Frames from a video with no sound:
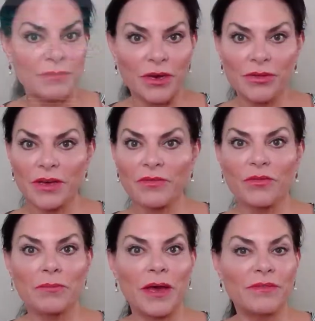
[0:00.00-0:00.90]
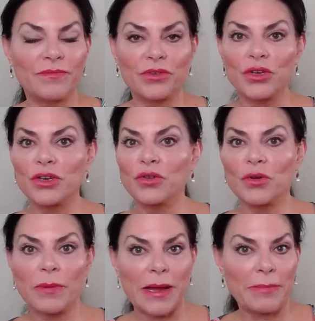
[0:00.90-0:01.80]
both of them by foot or
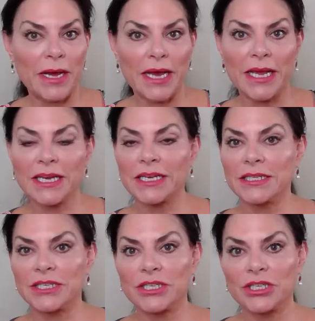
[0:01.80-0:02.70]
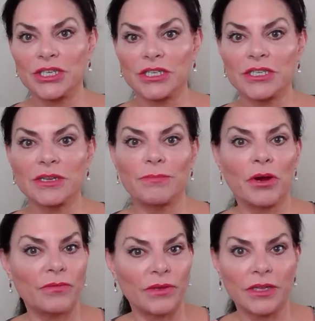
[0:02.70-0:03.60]
by bike. It's just
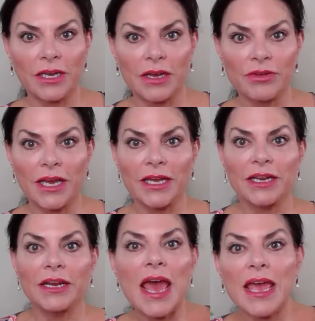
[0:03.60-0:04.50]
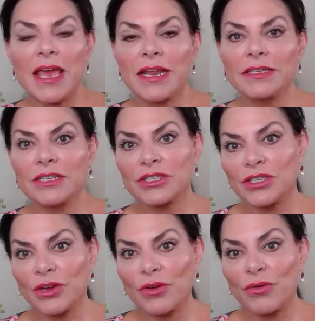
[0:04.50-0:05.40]
perfectly located, and
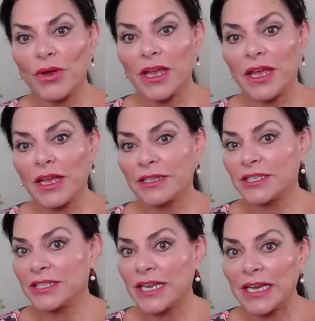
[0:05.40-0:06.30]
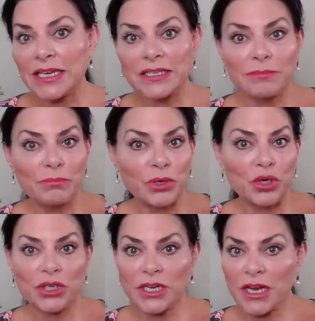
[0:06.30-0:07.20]
so it stays
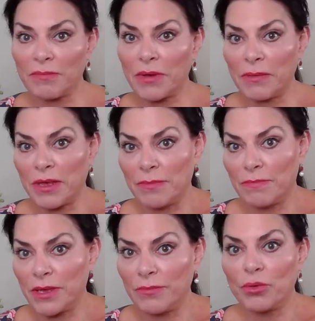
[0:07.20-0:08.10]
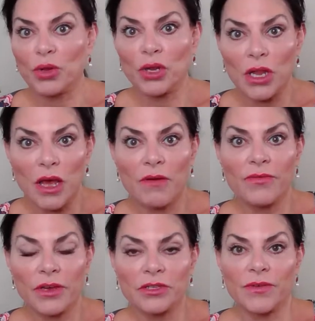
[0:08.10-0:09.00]
booked up. I mean, people love
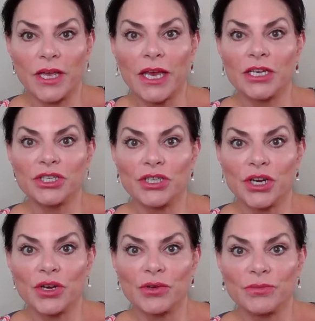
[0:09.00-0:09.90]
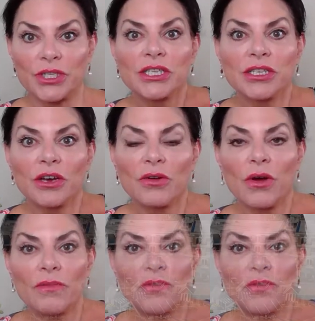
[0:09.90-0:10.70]
those vacation homes. So, of